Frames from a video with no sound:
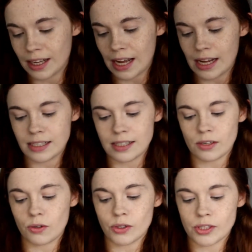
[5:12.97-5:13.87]
And
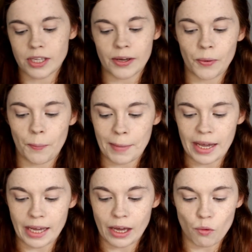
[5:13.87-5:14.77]
also
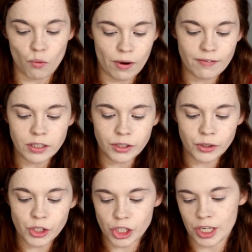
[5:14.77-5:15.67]
my
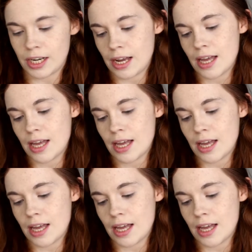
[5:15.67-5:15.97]
Revolution